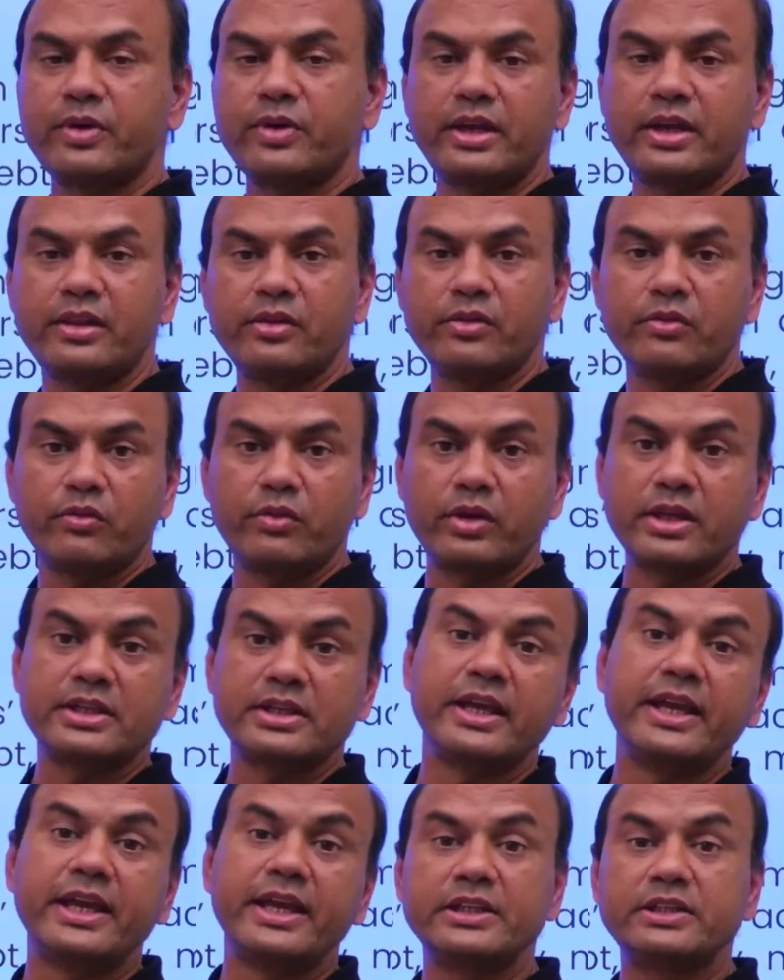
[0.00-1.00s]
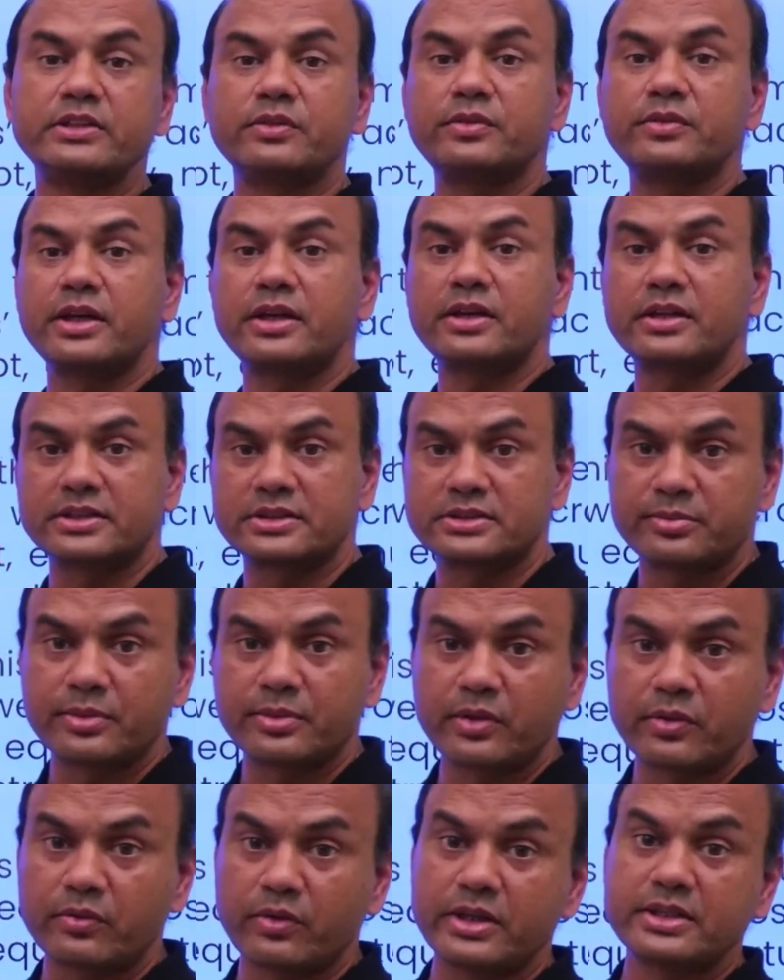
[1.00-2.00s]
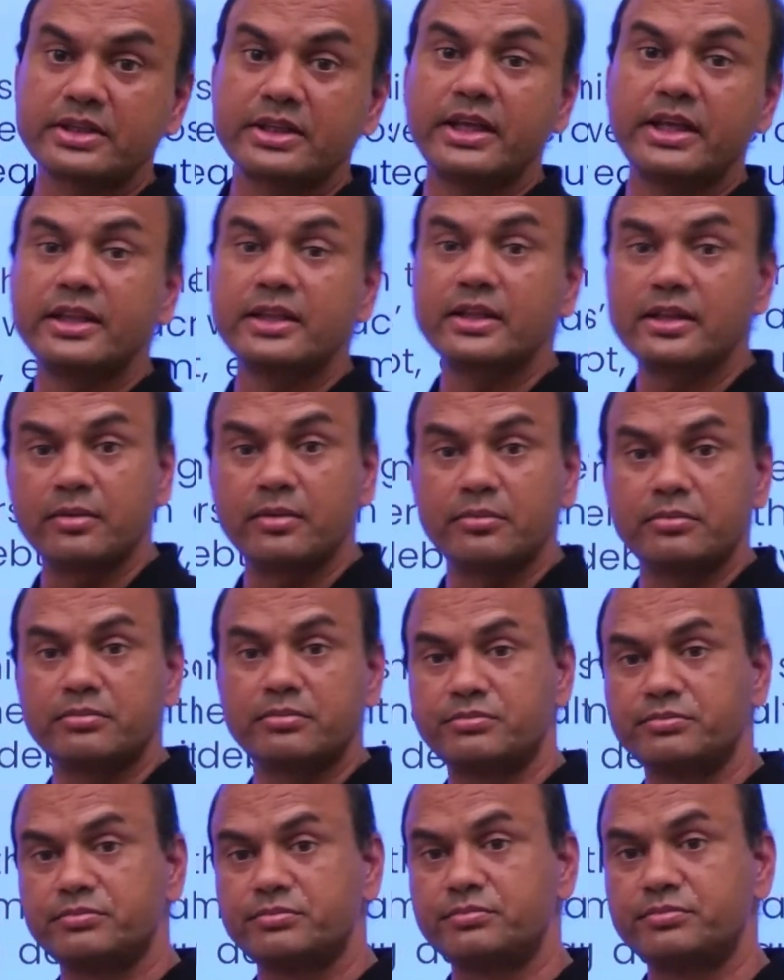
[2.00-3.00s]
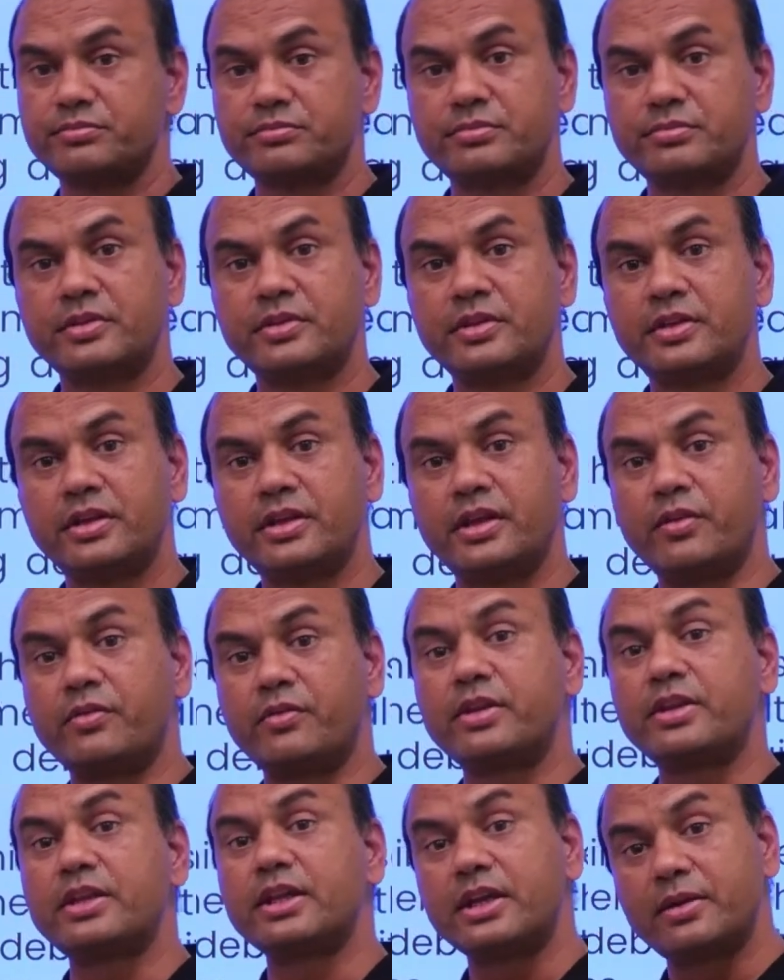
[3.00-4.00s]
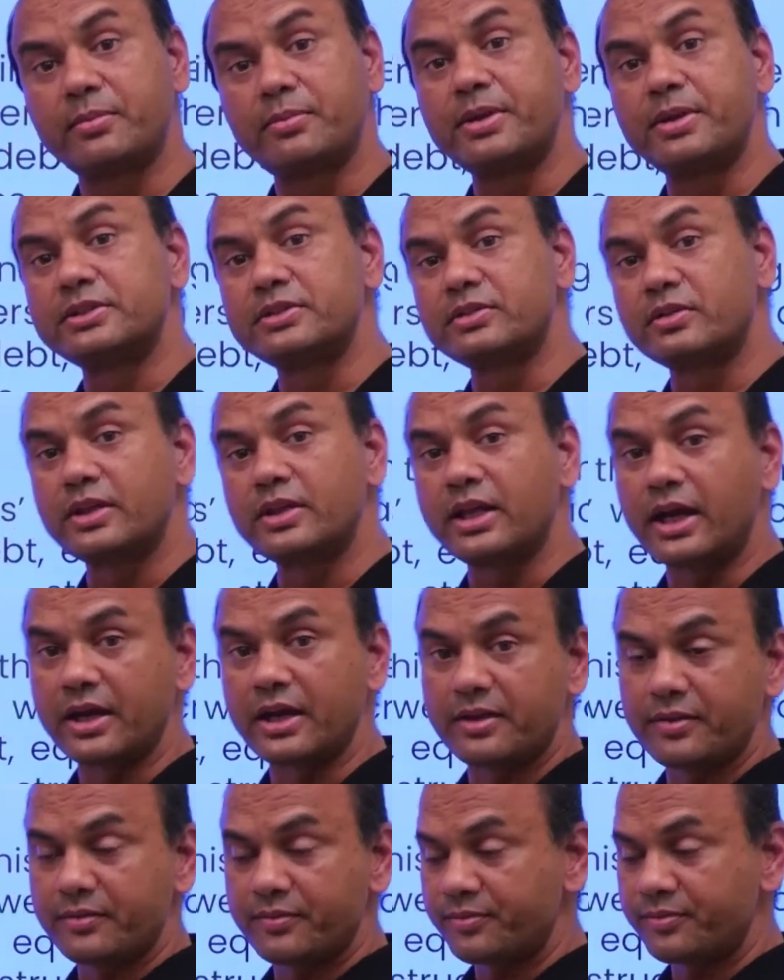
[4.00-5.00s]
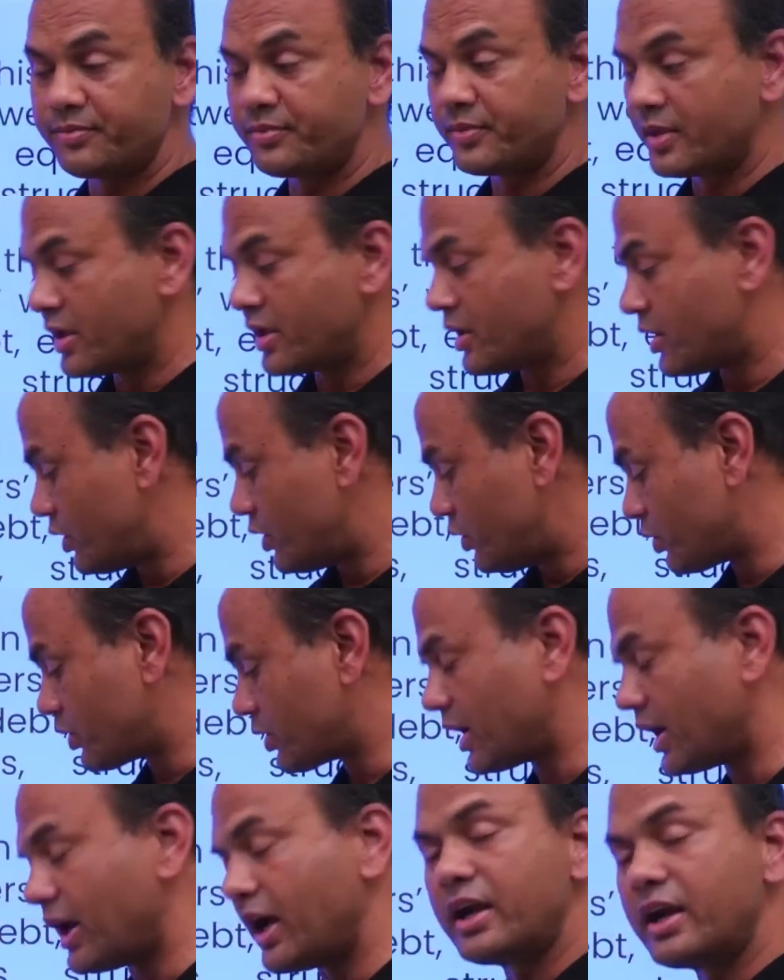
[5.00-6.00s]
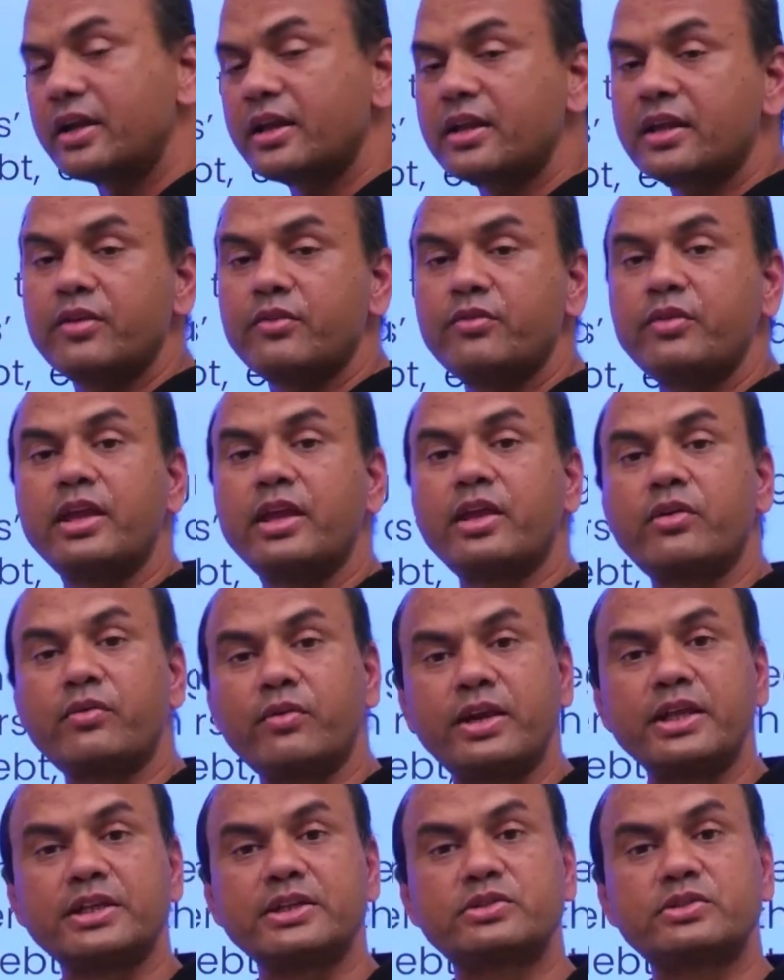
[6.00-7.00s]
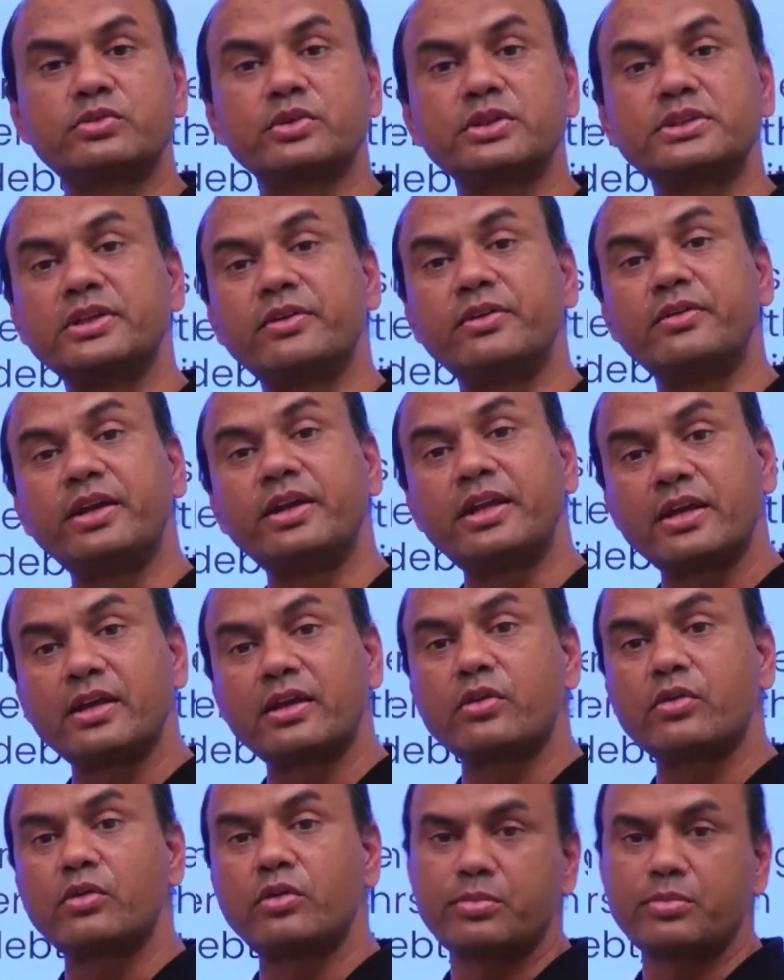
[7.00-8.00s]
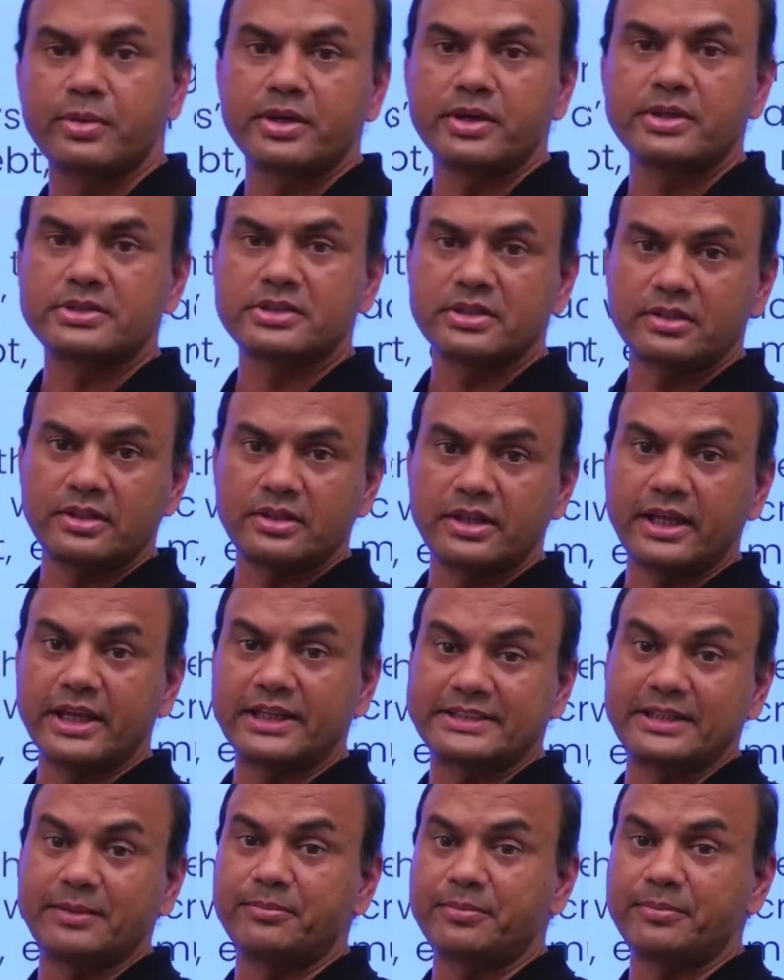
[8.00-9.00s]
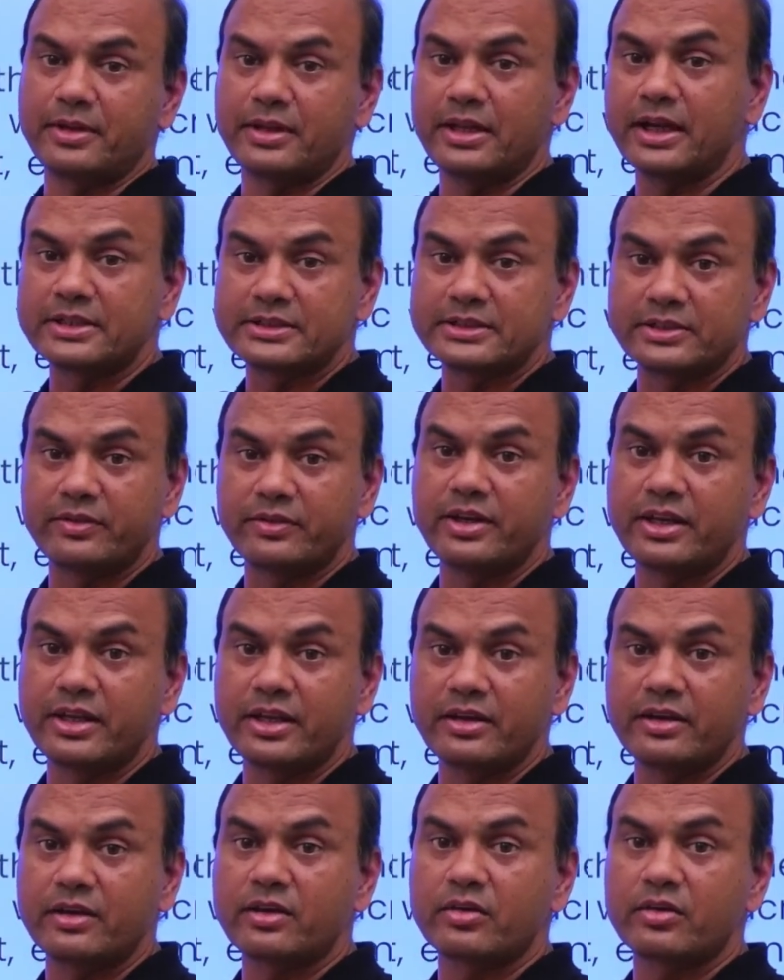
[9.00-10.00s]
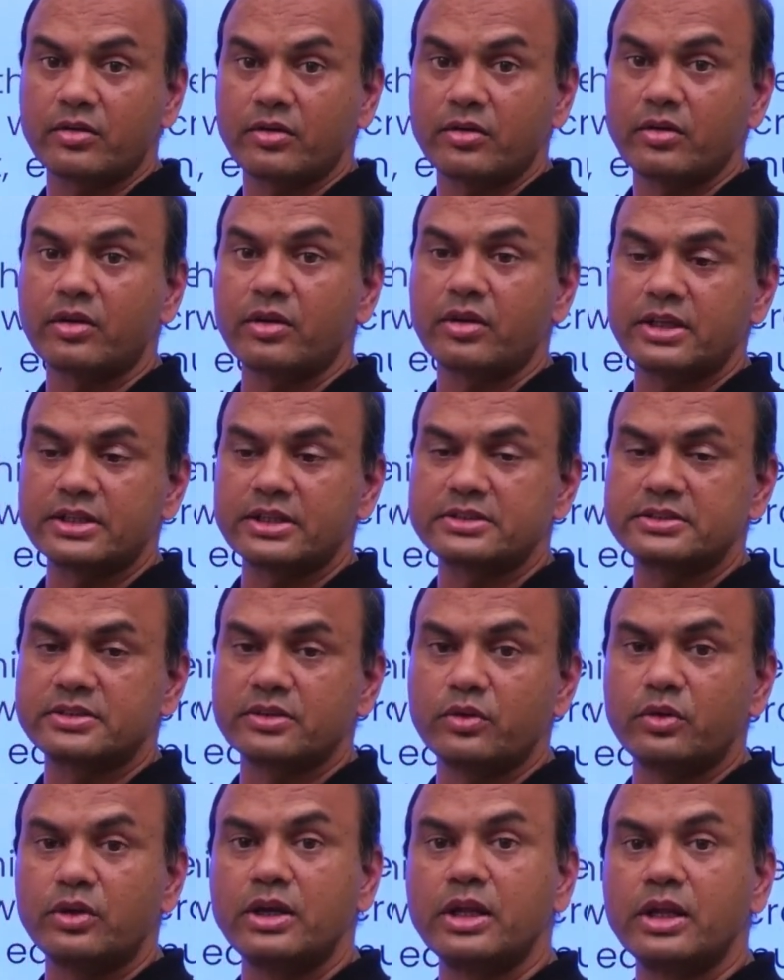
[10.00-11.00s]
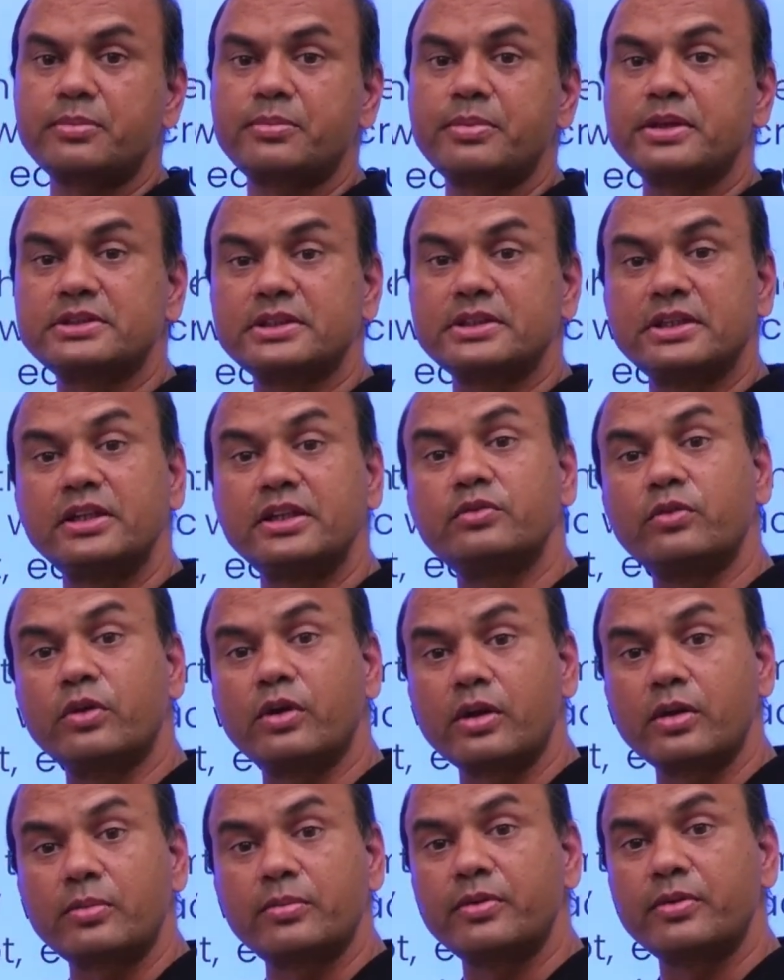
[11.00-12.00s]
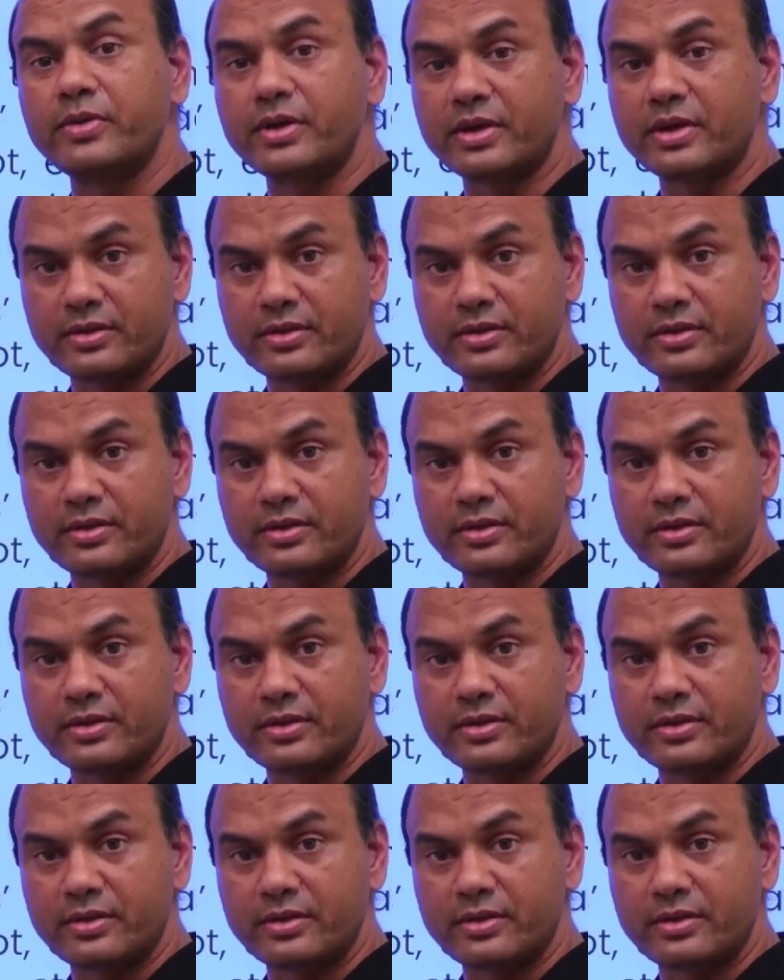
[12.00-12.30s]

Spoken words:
What is the age of that customer? What is the income? Everything depends on that. You can't give equities to a 70-year-old person, except that 70-year or this older person is Warren Buffett.